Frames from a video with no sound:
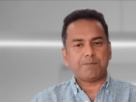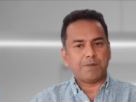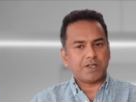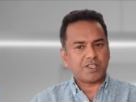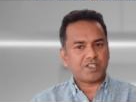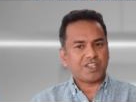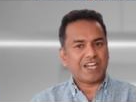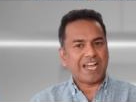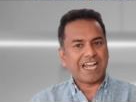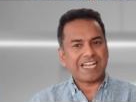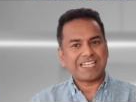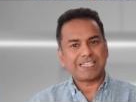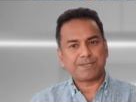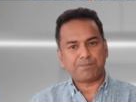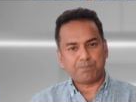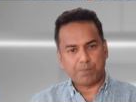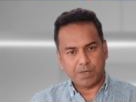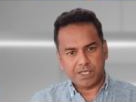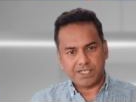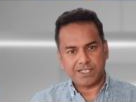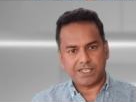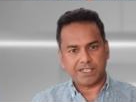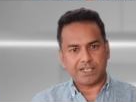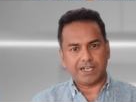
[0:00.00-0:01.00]
must
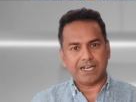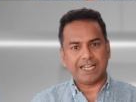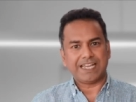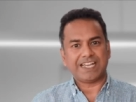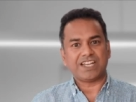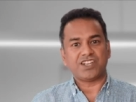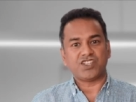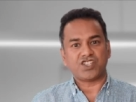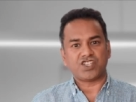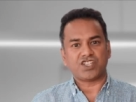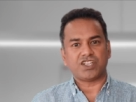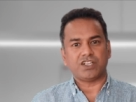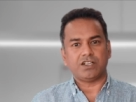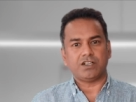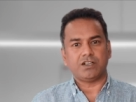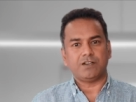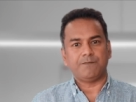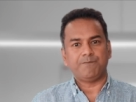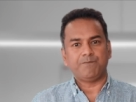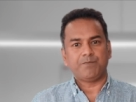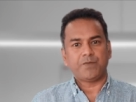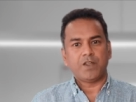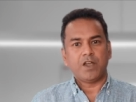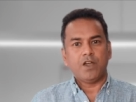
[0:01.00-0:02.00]
explicitly consider
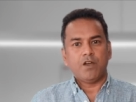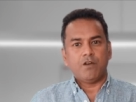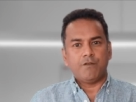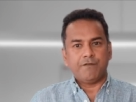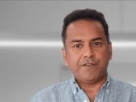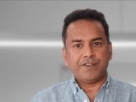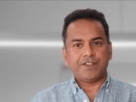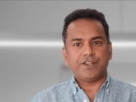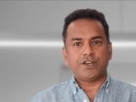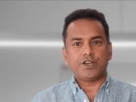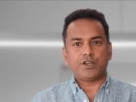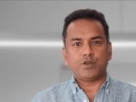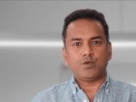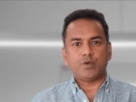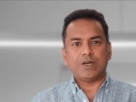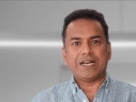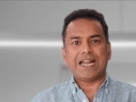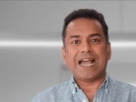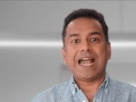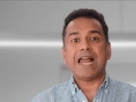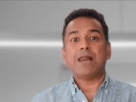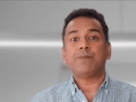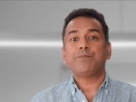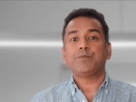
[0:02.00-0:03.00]
whether you will
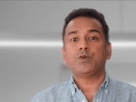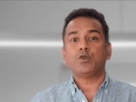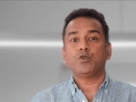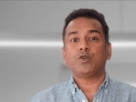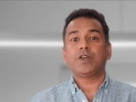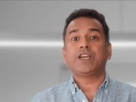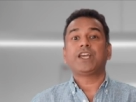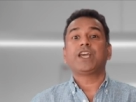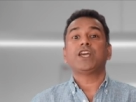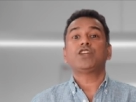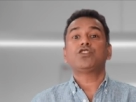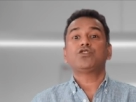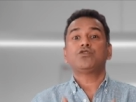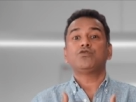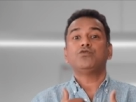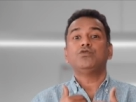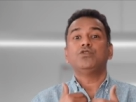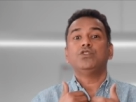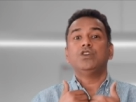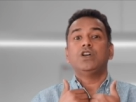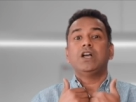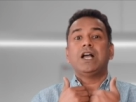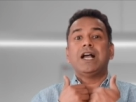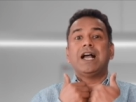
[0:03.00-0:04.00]
help you get
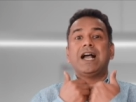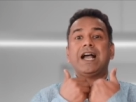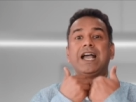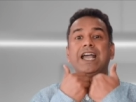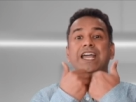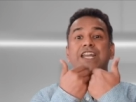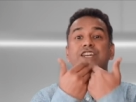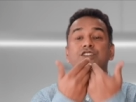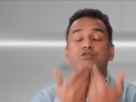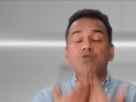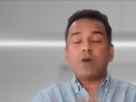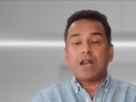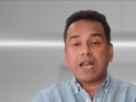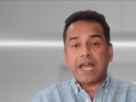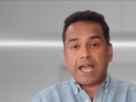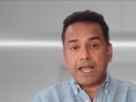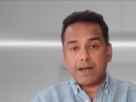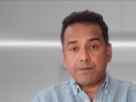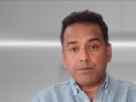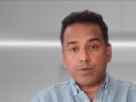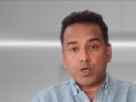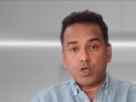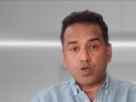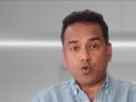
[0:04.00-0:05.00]
to into
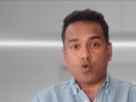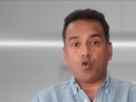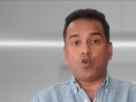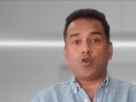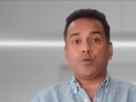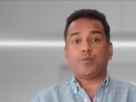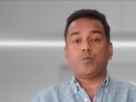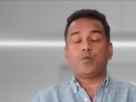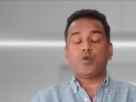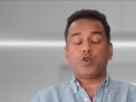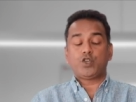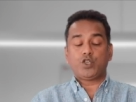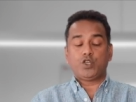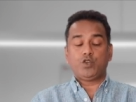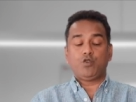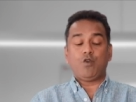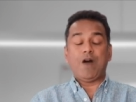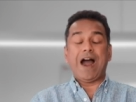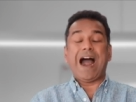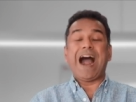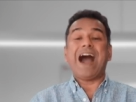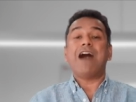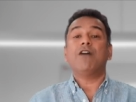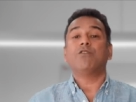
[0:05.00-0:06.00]
alignment or push
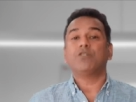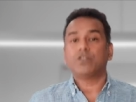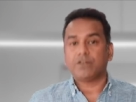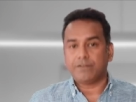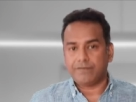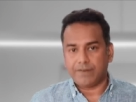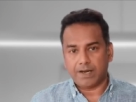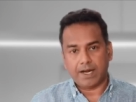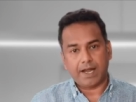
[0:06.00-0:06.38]
you out of